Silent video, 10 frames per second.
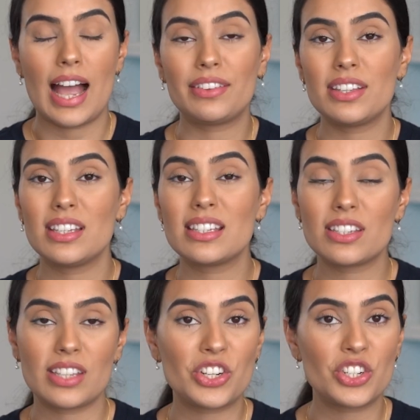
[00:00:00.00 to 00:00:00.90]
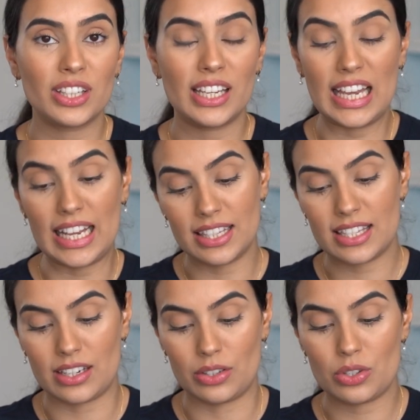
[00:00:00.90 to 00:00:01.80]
And this is essentially instant.